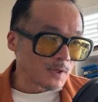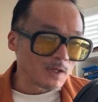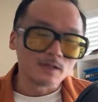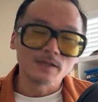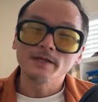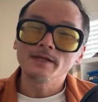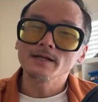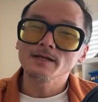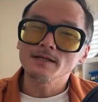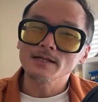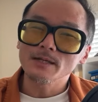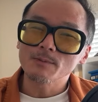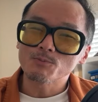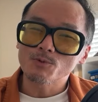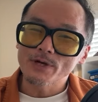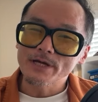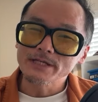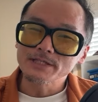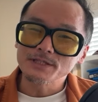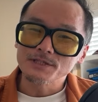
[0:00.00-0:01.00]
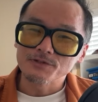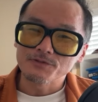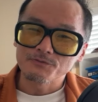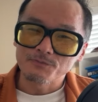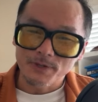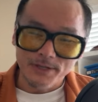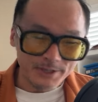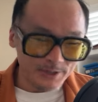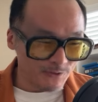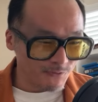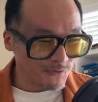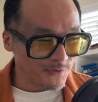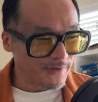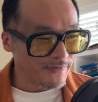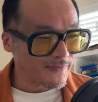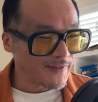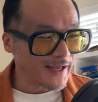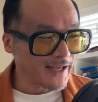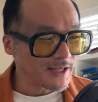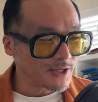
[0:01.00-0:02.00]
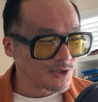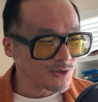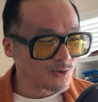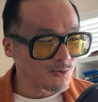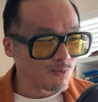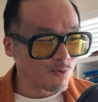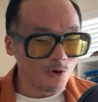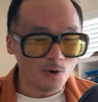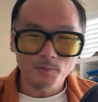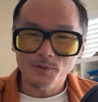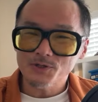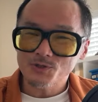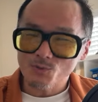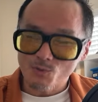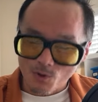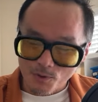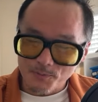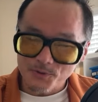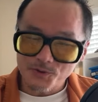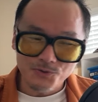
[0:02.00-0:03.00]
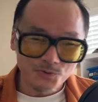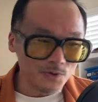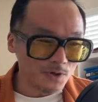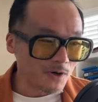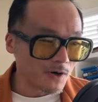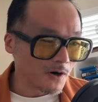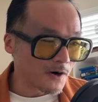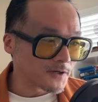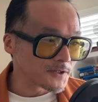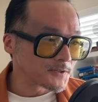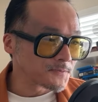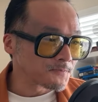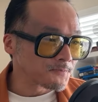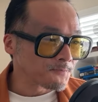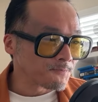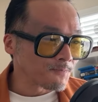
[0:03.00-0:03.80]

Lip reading: Clinicalyabrasiv, my dear friend, thank you, warmest regards.